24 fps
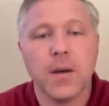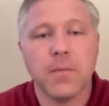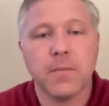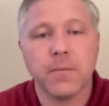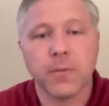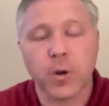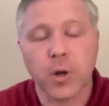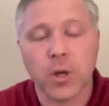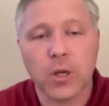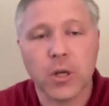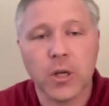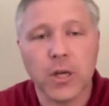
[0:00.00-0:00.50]

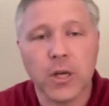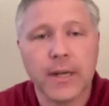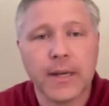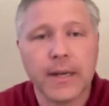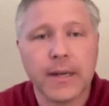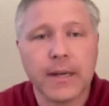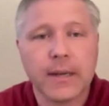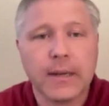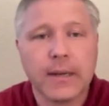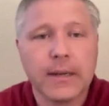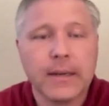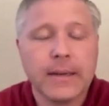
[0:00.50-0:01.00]
for good.
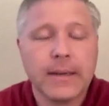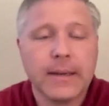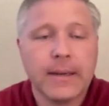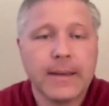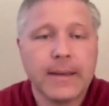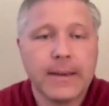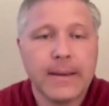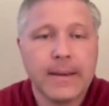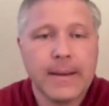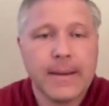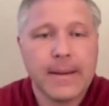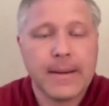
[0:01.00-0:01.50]
And
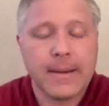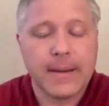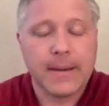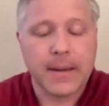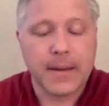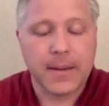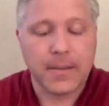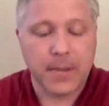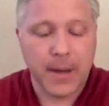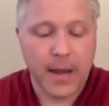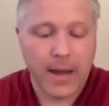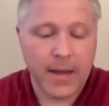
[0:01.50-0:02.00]

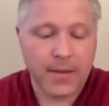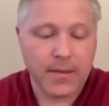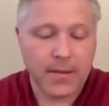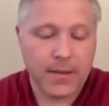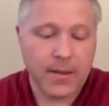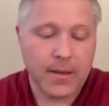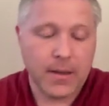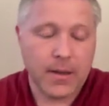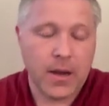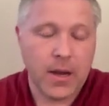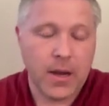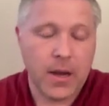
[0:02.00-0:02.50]
I
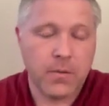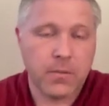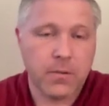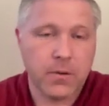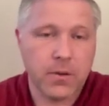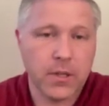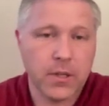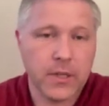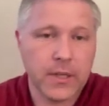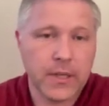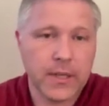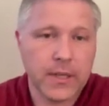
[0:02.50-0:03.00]

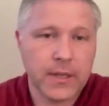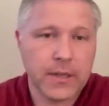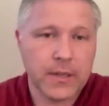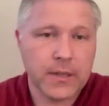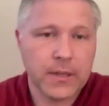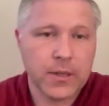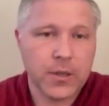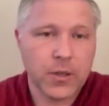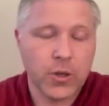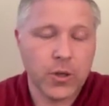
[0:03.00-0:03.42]
really,